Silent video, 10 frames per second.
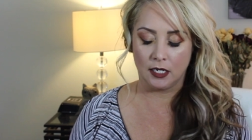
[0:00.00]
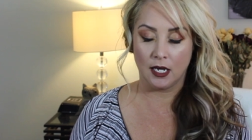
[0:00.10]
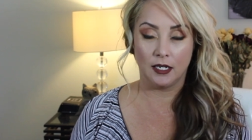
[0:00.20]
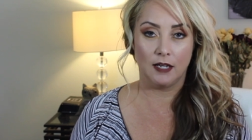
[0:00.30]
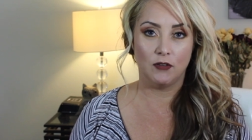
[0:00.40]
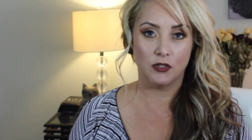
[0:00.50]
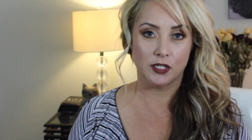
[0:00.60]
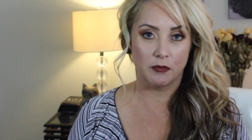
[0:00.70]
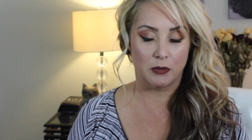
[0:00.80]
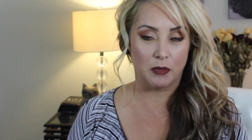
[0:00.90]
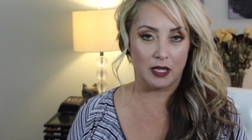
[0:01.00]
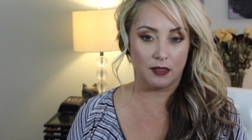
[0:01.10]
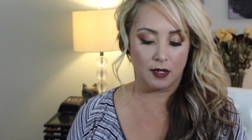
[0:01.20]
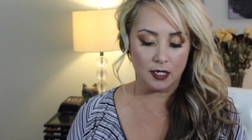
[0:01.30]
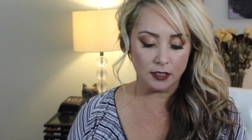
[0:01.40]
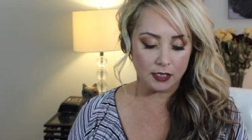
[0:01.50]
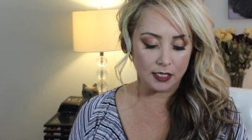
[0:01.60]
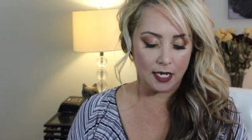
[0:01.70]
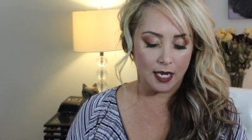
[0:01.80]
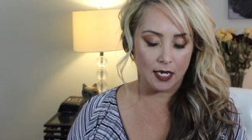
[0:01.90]
kind of give you some of my
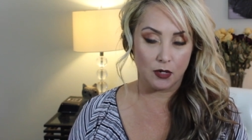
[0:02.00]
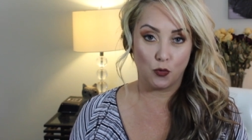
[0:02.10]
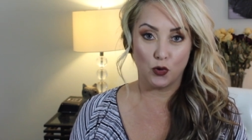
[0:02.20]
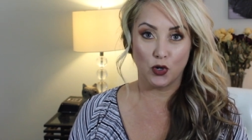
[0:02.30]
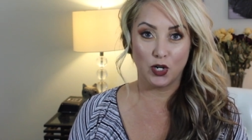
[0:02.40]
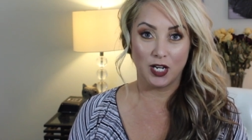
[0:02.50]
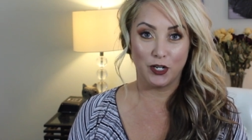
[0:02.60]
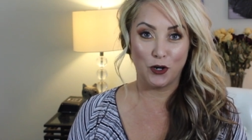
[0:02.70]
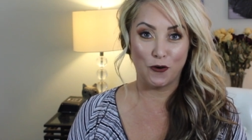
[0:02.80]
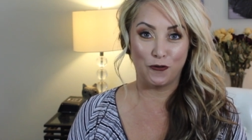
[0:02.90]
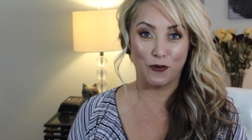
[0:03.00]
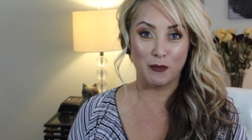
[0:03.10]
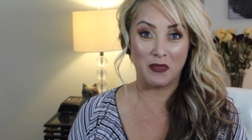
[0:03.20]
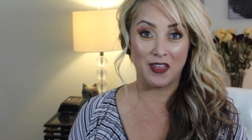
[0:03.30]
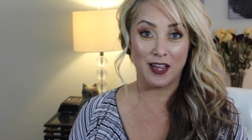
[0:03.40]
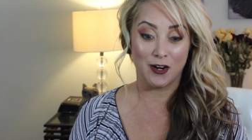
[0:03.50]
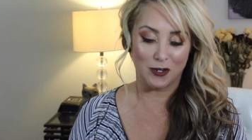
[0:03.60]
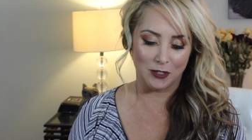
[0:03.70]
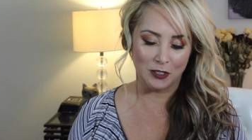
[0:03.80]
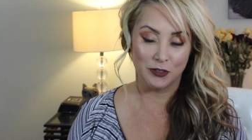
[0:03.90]
thoughts and we're gonna go from there.